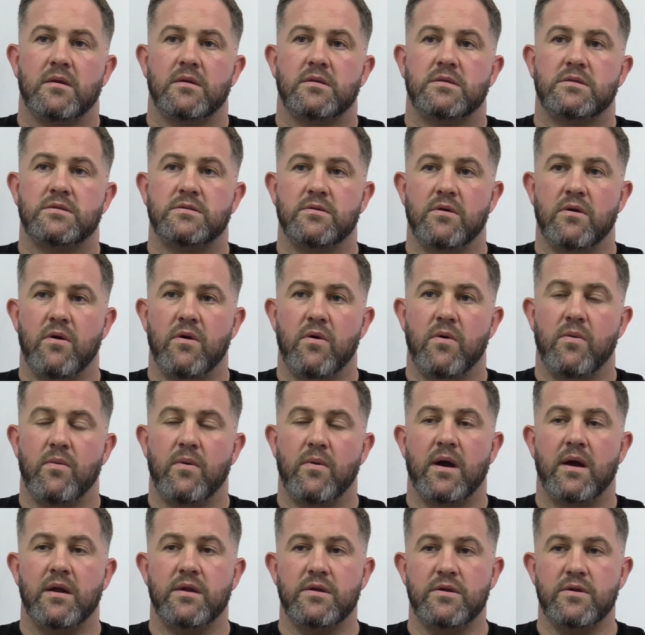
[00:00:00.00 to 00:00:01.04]
so
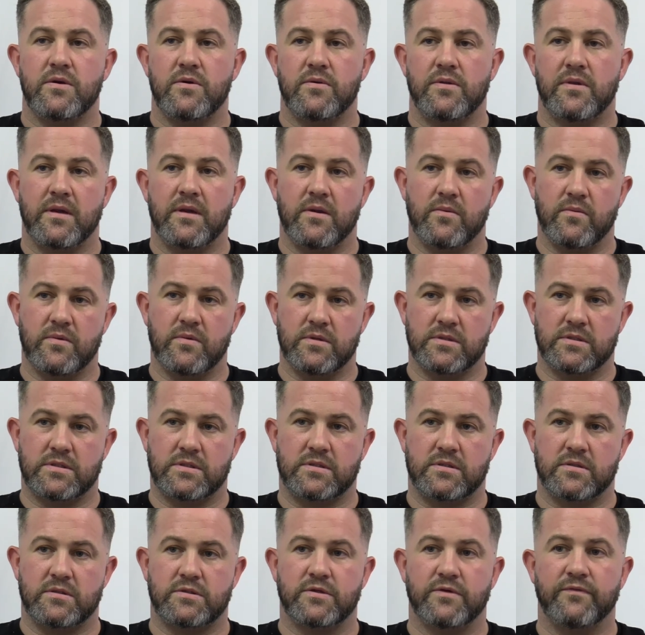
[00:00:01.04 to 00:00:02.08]
I knew that it
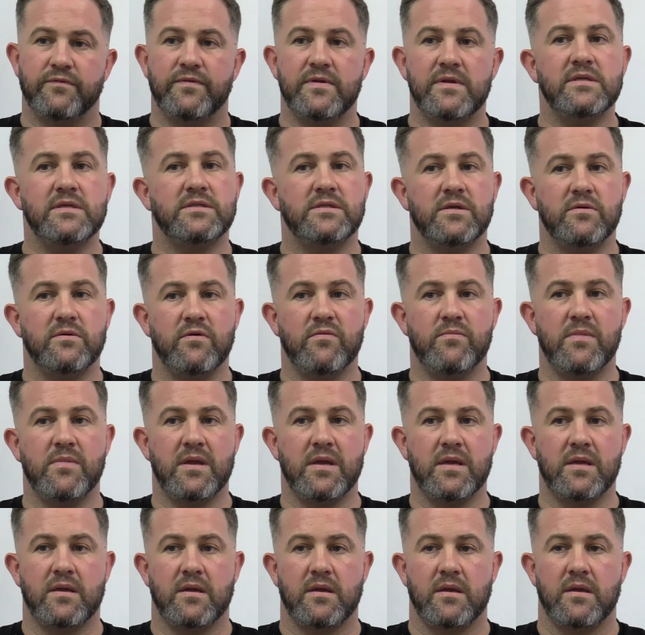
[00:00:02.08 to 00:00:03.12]
was something to do with
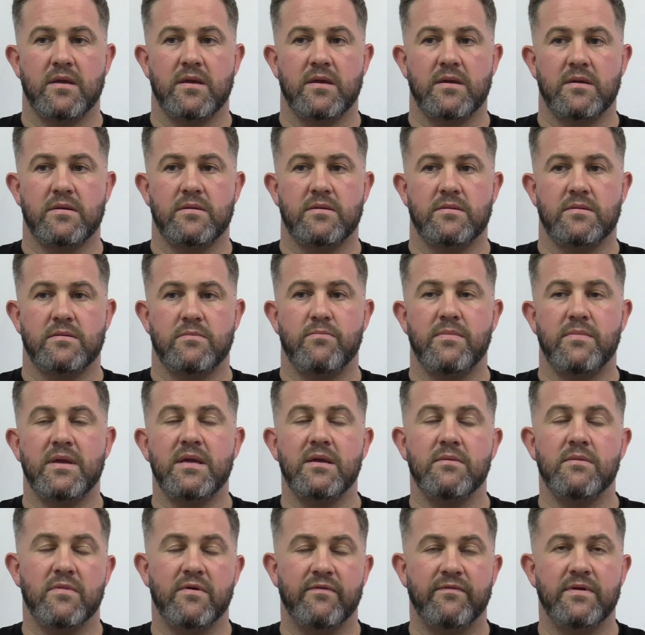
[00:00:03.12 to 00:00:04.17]
me
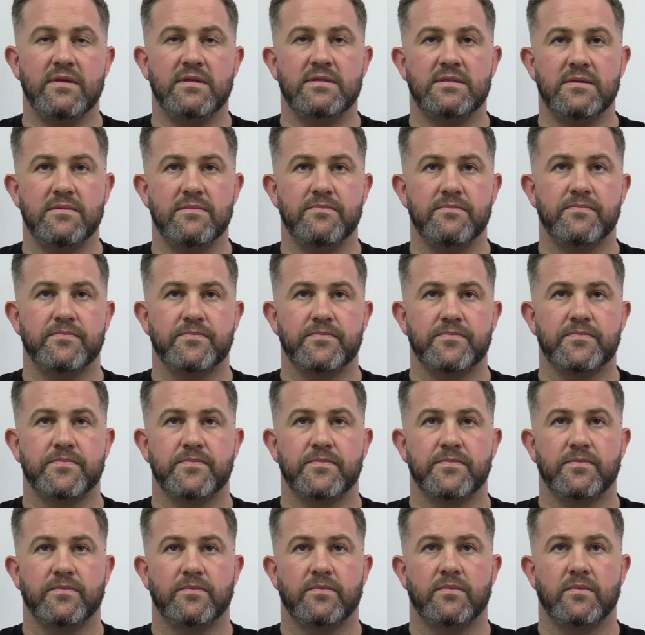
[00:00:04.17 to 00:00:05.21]
meeting my victim
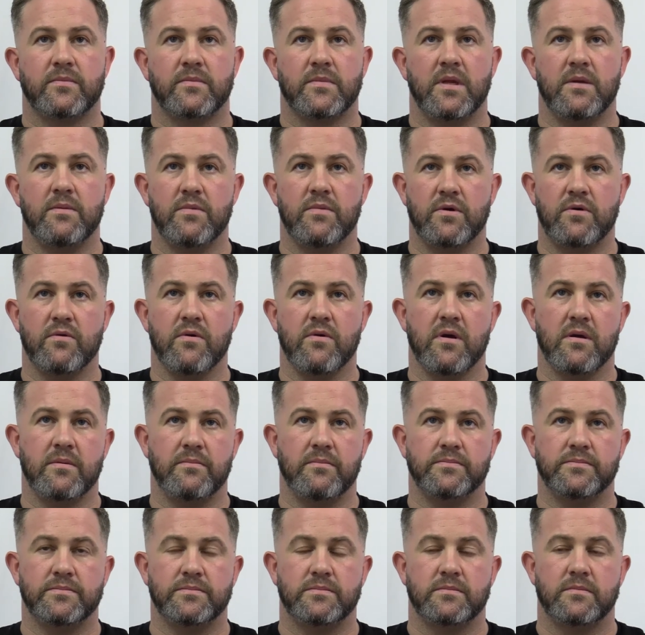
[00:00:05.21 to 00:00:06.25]
in my crime.
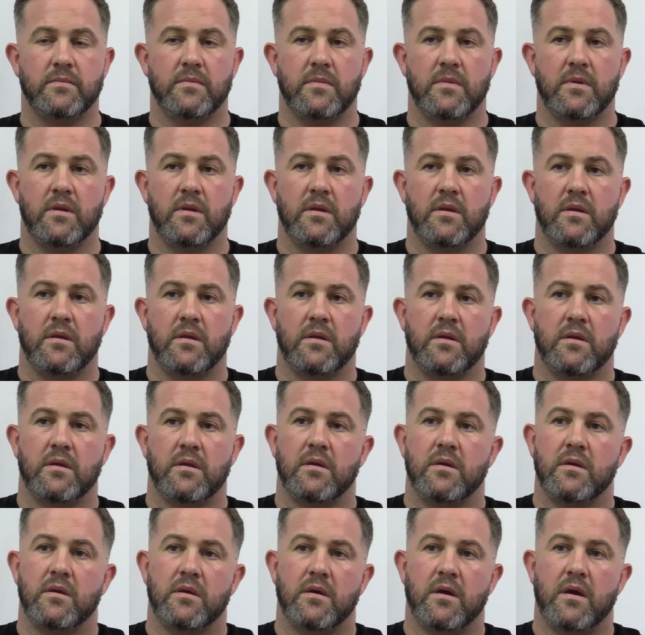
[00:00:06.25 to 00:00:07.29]

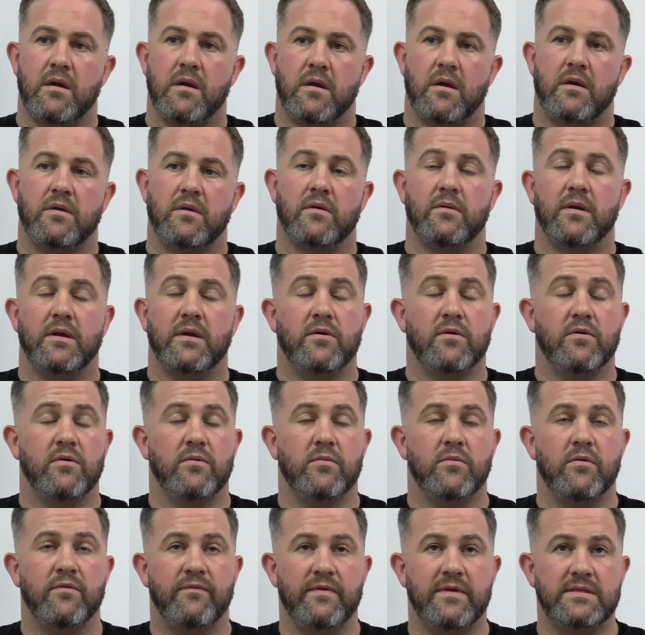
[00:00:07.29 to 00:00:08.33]
I don't like
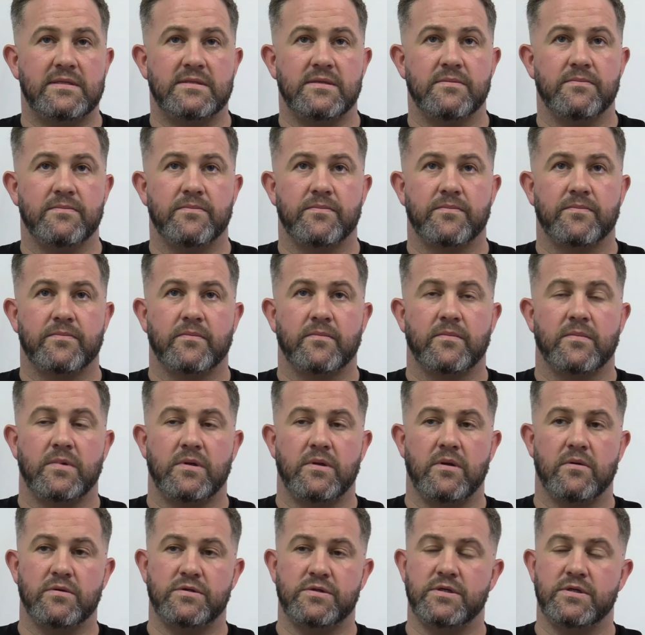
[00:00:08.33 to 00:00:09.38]
calling her a victim.
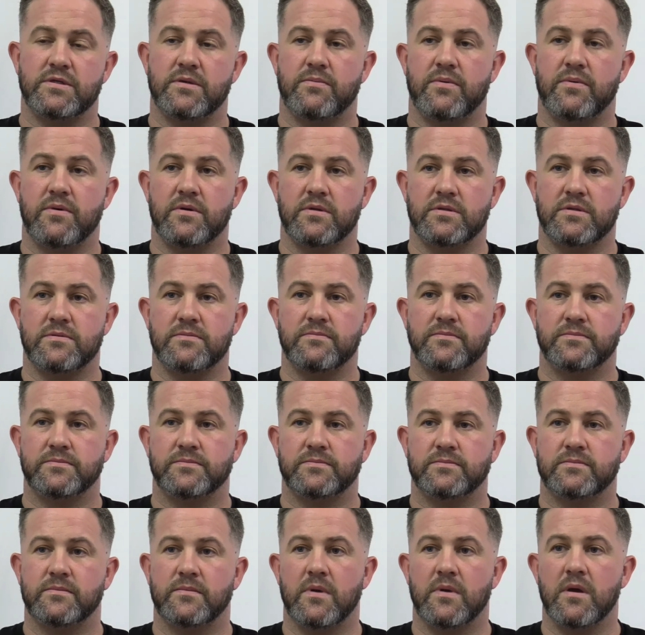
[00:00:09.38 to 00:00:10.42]
She's a person.
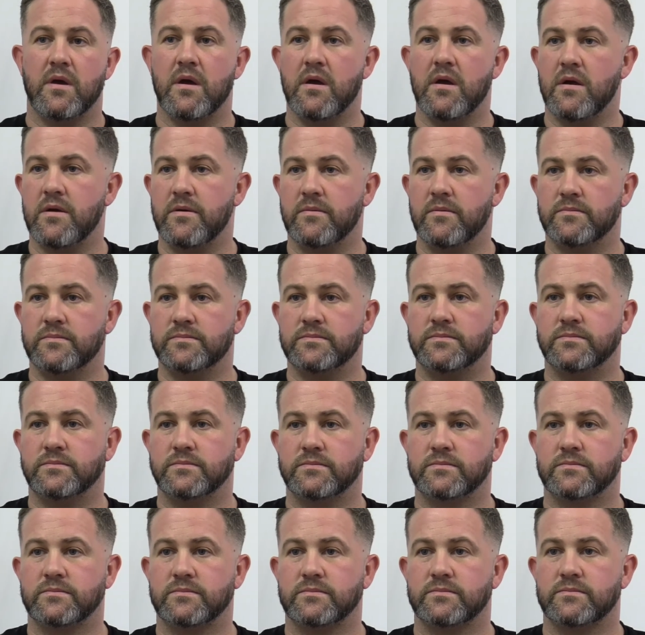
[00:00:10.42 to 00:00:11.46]
Um,
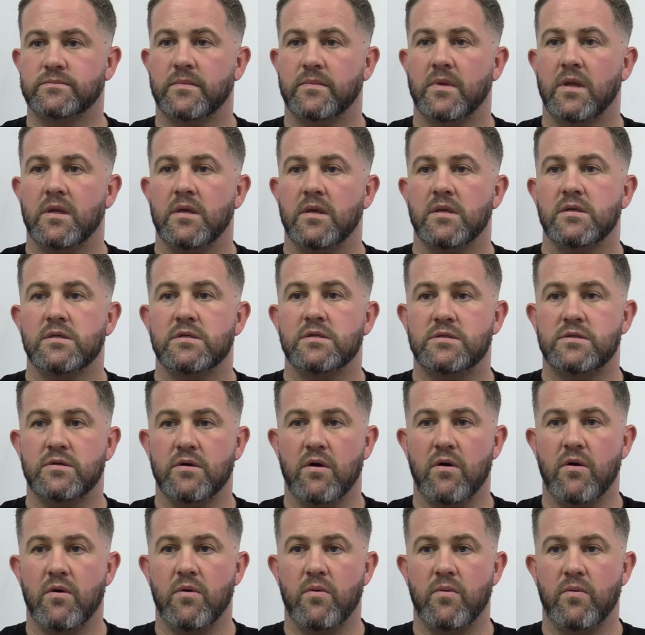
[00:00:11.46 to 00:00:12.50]

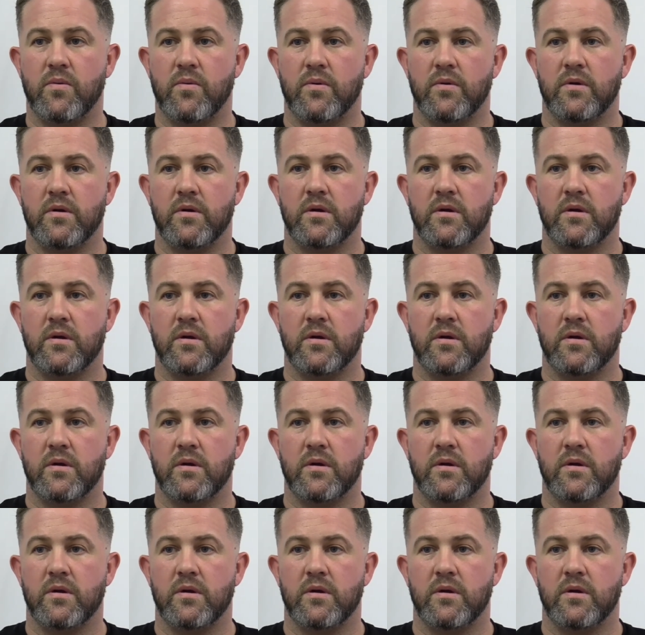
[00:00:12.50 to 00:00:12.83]
so